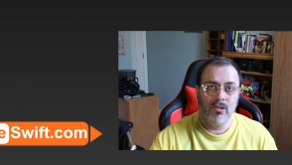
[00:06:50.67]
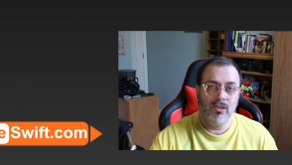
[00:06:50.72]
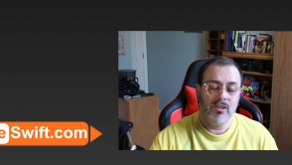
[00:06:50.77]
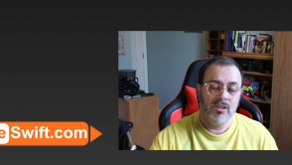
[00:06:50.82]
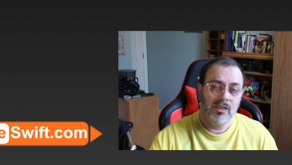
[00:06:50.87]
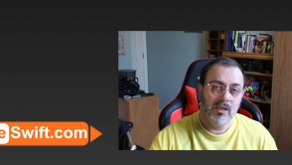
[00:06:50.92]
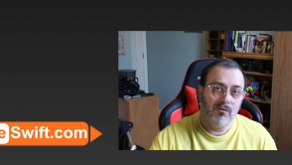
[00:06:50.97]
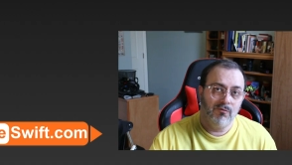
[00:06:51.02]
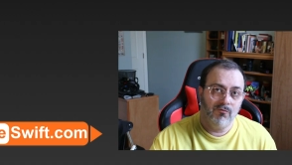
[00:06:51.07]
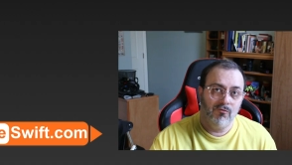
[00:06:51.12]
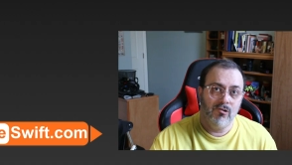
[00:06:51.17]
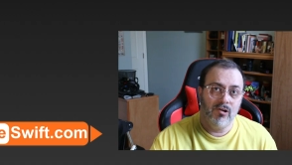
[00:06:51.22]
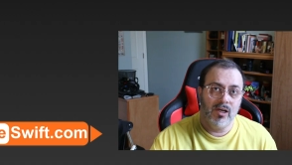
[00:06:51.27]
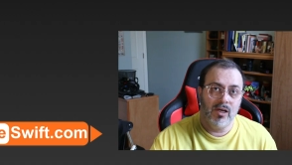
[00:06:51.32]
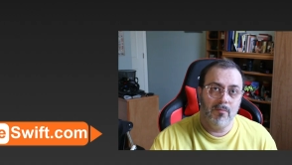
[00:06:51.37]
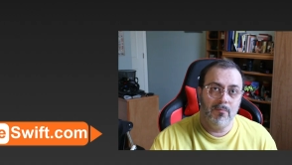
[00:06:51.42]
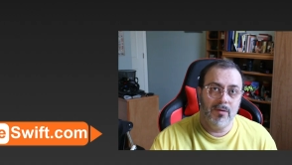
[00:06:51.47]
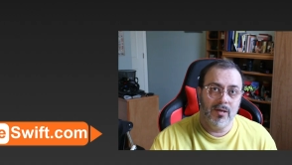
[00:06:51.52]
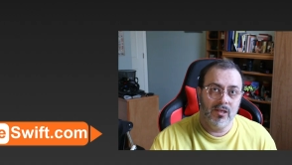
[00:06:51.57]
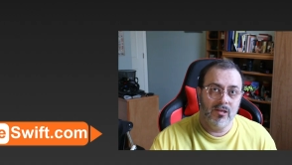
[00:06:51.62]
of differing
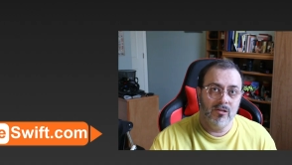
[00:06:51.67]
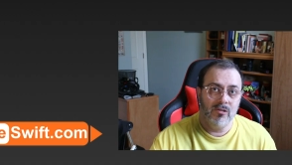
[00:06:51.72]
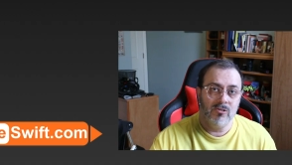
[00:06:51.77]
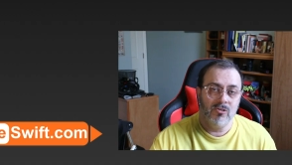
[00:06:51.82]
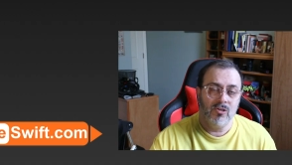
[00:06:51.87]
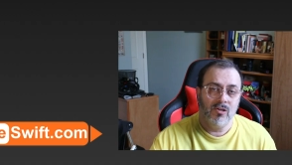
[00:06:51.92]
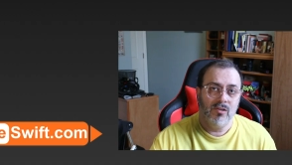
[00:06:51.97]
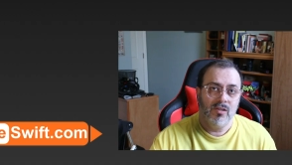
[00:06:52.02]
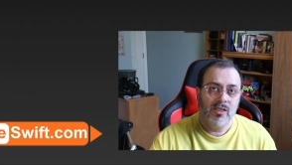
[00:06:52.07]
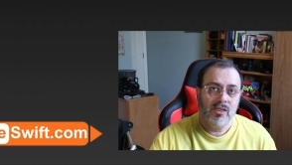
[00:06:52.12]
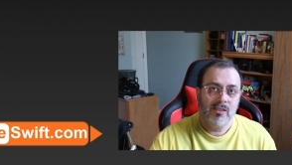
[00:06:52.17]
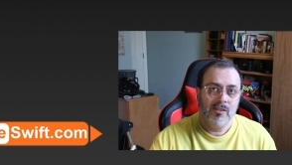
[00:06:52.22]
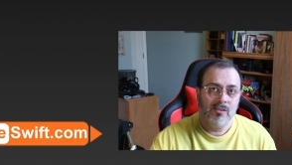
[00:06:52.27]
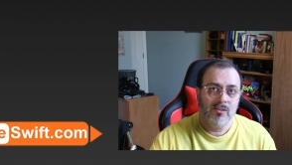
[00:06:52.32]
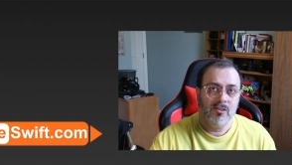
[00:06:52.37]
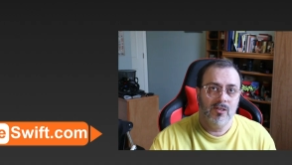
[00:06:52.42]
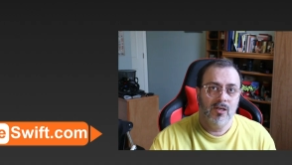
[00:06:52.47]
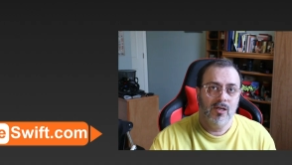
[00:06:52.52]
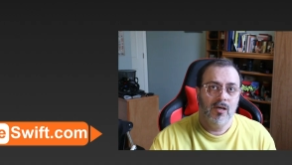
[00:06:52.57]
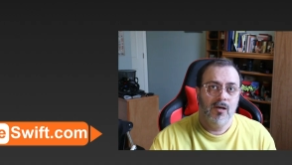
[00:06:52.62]
opinions on
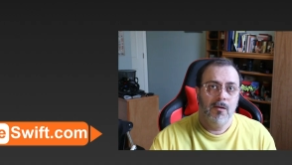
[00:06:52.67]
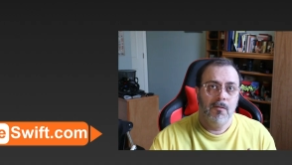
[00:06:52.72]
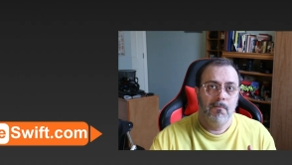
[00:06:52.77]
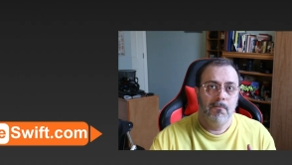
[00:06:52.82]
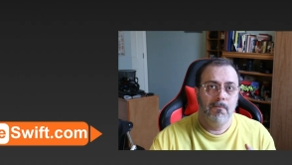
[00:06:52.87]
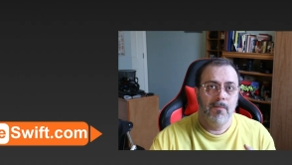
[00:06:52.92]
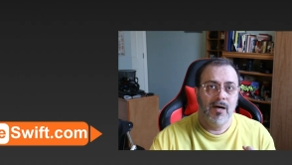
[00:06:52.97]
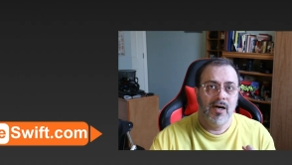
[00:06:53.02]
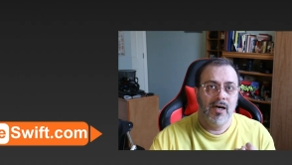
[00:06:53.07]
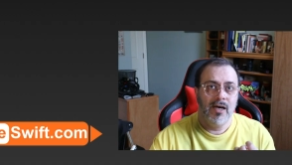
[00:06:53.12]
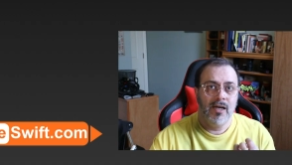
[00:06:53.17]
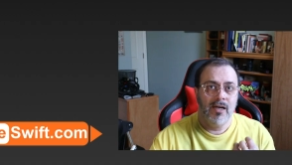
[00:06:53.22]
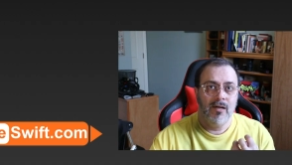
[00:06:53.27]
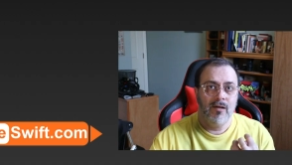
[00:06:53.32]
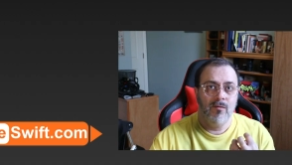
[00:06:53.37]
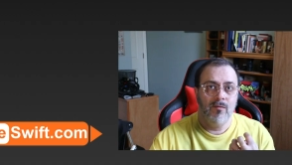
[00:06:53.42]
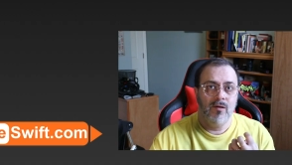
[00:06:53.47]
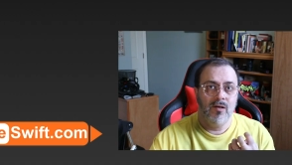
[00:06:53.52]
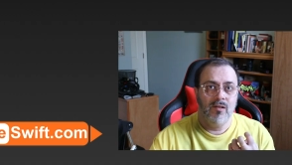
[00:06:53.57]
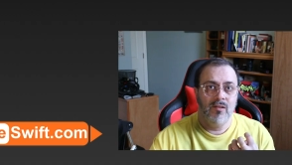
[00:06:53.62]
this,
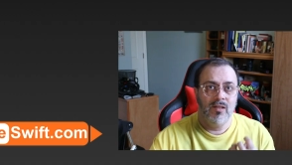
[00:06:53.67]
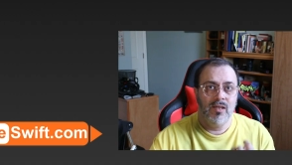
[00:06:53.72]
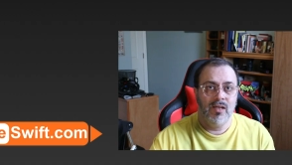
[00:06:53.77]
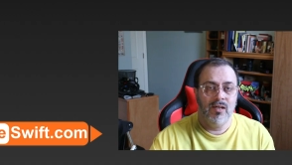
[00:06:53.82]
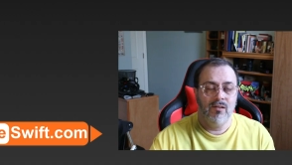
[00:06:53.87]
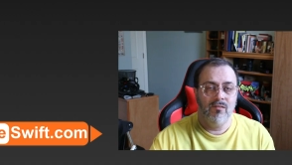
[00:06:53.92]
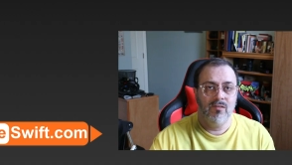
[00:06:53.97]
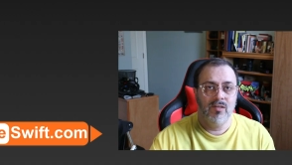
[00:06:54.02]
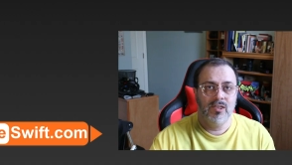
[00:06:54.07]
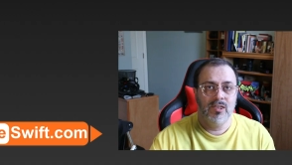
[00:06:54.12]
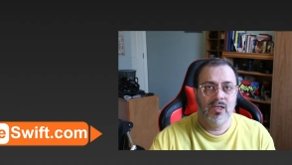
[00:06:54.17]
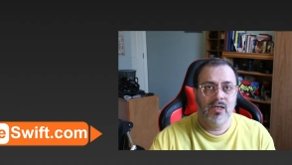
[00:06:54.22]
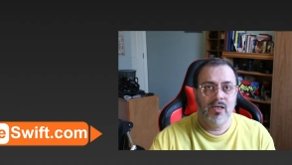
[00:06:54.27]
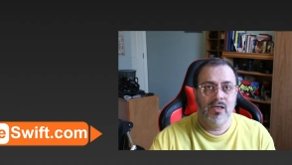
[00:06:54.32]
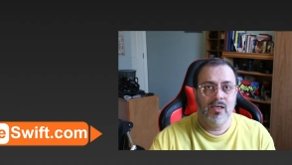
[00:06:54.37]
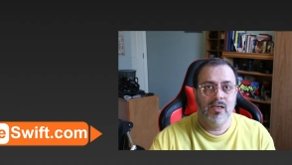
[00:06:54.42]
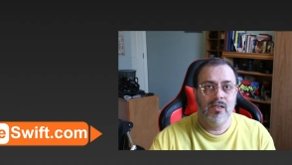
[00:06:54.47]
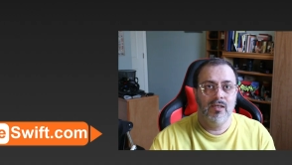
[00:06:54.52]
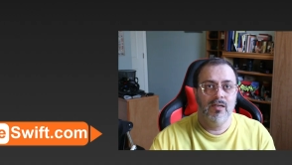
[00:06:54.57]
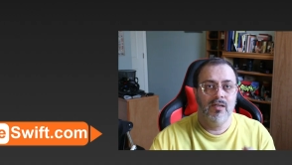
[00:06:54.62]
but at the end of the
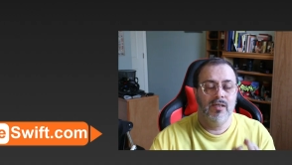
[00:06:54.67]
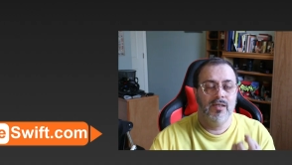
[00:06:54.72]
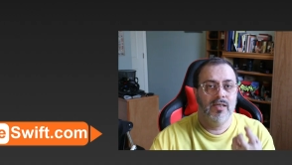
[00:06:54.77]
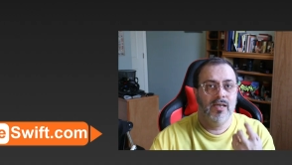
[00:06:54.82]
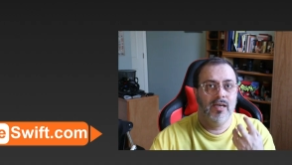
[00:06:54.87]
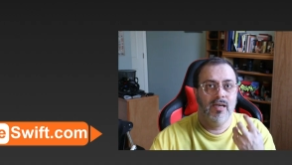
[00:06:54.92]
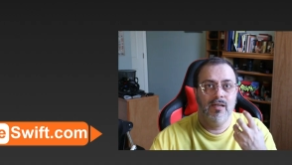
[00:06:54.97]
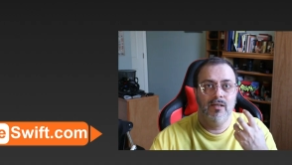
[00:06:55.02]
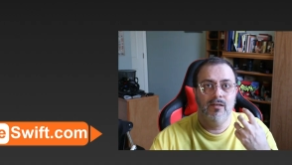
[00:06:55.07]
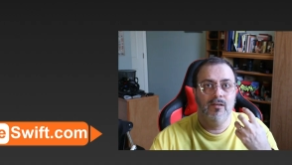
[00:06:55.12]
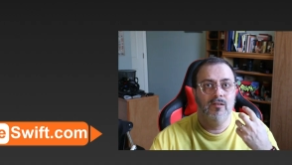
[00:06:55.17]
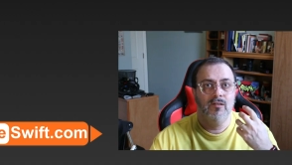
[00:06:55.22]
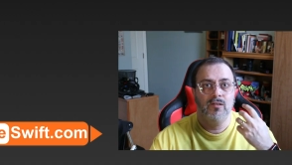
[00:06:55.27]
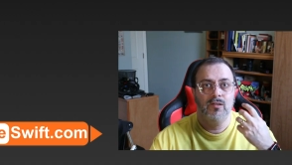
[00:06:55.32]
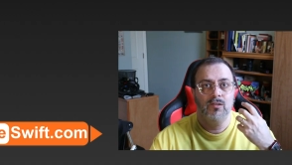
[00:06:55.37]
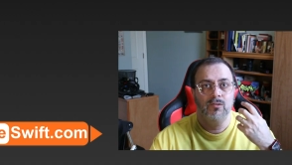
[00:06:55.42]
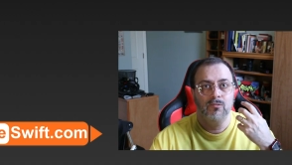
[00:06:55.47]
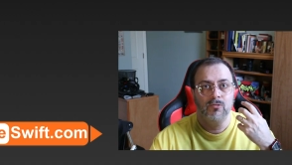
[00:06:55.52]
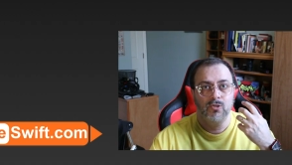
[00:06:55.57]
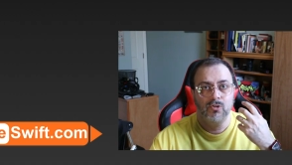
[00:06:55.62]
day, again,
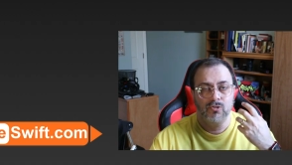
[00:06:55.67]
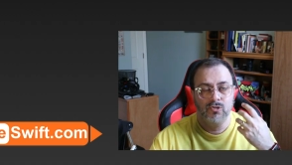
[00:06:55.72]
as you're